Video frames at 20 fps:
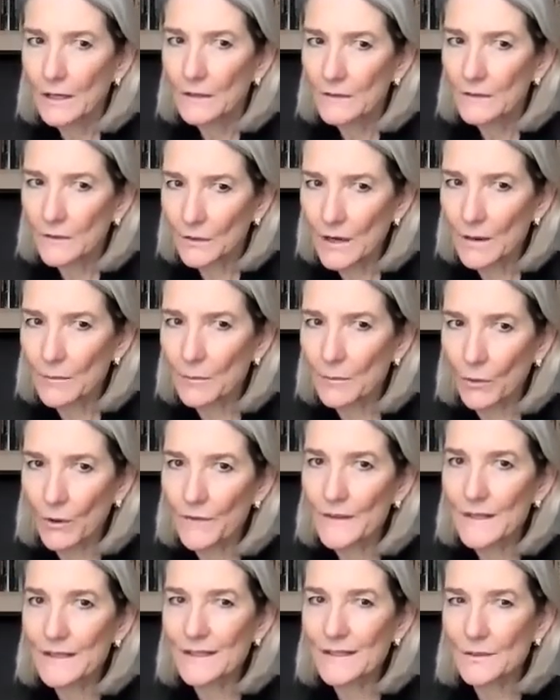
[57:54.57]
So number
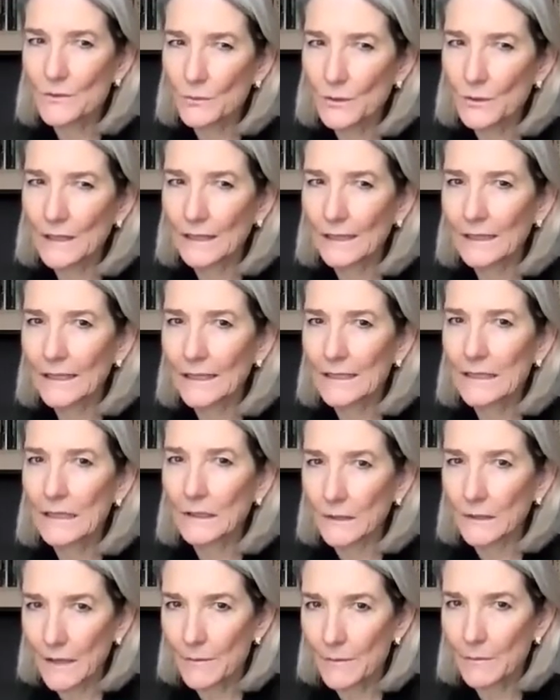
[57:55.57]
one, this is really a
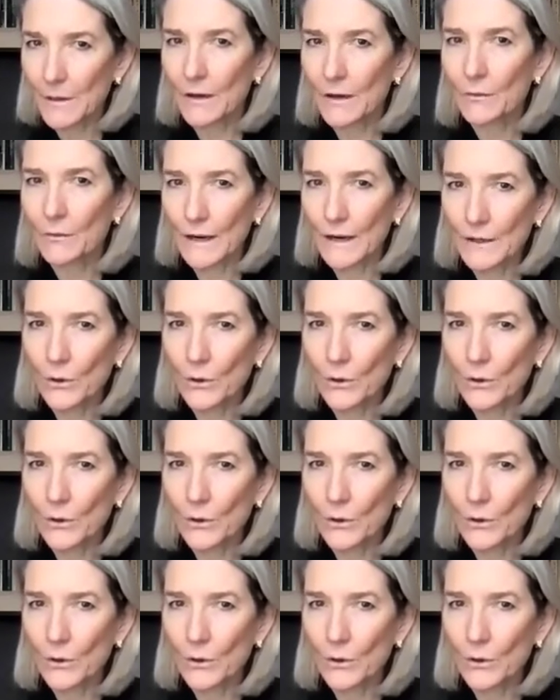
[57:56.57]
dilemma, right?